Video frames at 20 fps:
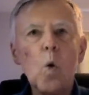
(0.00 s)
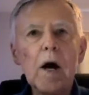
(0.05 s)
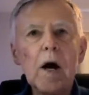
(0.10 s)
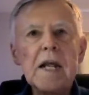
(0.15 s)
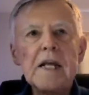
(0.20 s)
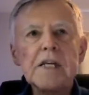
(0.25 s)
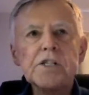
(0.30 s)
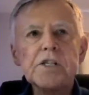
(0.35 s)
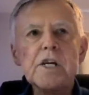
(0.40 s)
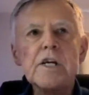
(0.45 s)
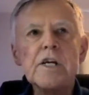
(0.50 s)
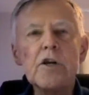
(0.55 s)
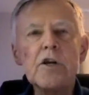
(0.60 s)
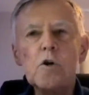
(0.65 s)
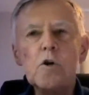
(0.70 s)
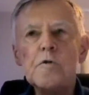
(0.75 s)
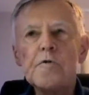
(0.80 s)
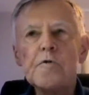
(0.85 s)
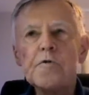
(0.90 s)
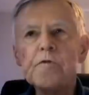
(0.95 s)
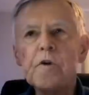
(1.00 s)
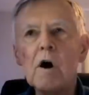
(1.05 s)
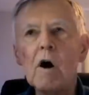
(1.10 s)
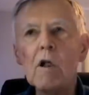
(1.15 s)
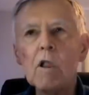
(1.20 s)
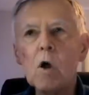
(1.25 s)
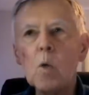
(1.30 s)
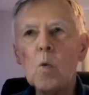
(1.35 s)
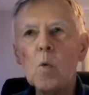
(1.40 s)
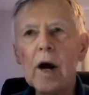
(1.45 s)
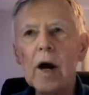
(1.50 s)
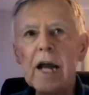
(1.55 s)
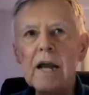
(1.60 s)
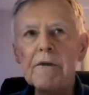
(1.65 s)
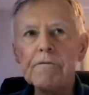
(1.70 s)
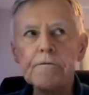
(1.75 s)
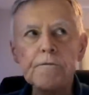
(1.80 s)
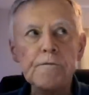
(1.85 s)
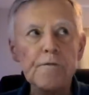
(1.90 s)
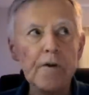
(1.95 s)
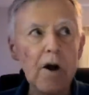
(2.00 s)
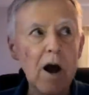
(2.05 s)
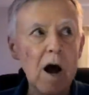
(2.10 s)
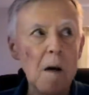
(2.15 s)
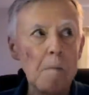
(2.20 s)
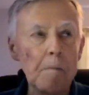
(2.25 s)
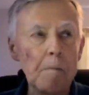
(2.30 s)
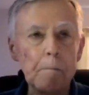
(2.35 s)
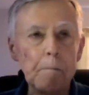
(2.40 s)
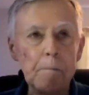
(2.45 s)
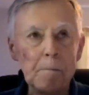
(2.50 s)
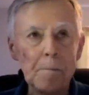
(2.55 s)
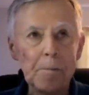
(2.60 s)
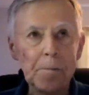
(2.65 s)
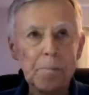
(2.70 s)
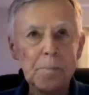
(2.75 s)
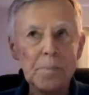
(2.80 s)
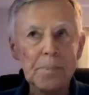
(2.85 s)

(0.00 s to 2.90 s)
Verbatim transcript: what is it you fall away from?